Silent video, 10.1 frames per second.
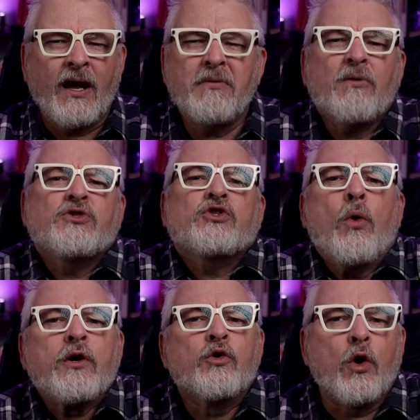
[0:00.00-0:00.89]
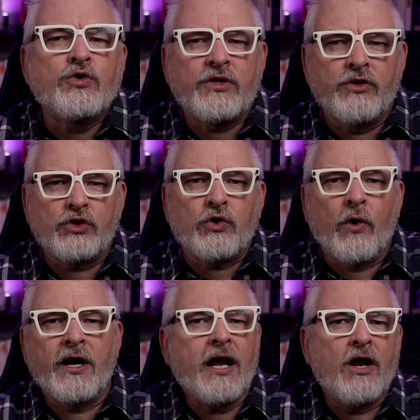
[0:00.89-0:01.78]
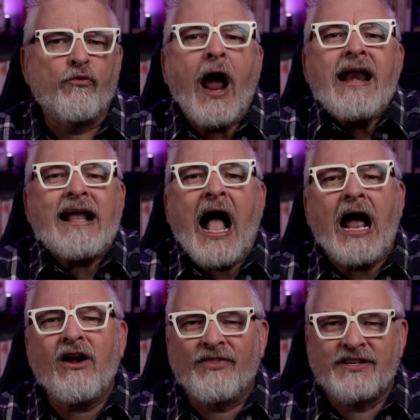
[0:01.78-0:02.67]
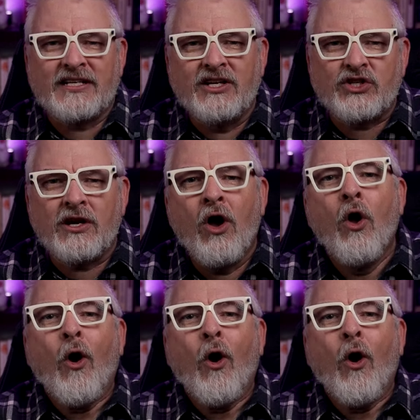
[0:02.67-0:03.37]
I mean, I was so engrossed in the story and riding high on the tension,